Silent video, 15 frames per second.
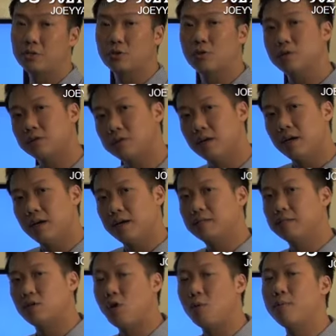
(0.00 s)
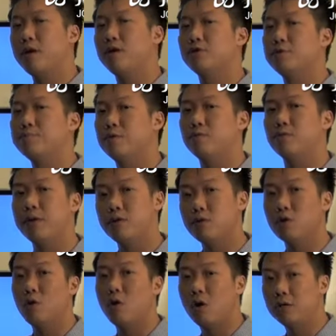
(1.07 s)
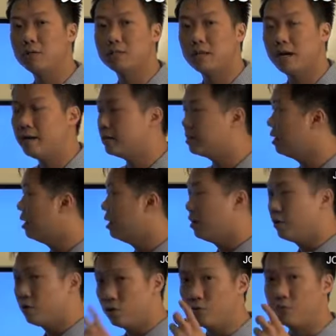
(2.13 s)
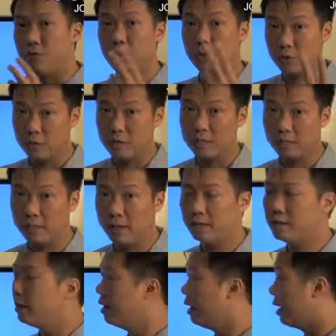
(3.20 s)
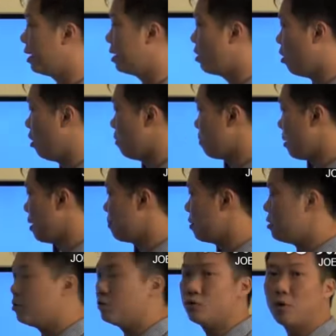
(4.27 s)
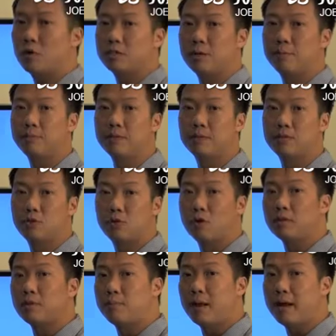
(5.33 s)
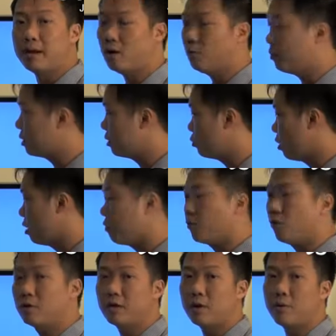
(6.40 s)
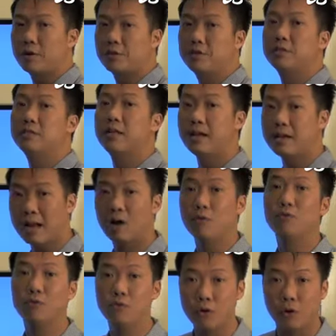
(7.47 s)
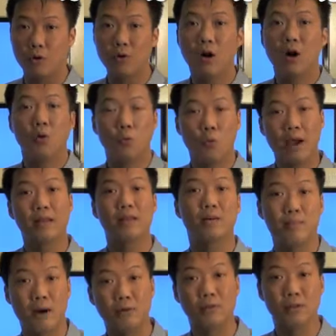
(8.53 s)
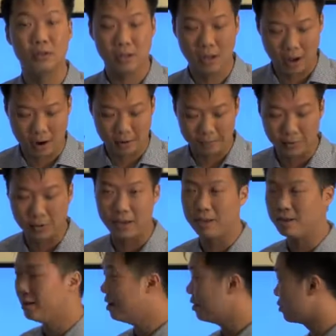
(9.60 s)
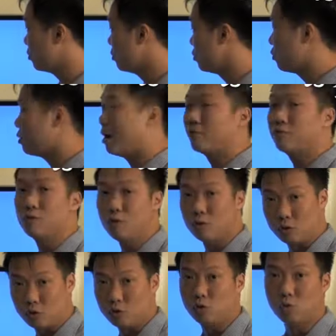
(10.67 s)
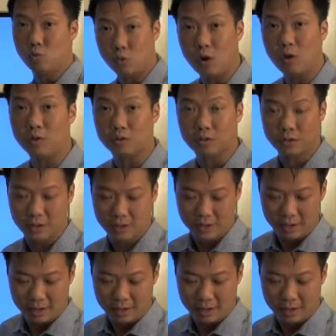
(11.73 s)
So it's a combination of both. When you go on site, you visually see it, and then on paper you draw the plan out with the 24 directions. Then now you know where the mountains are. Okay, so you don't have to look through walls.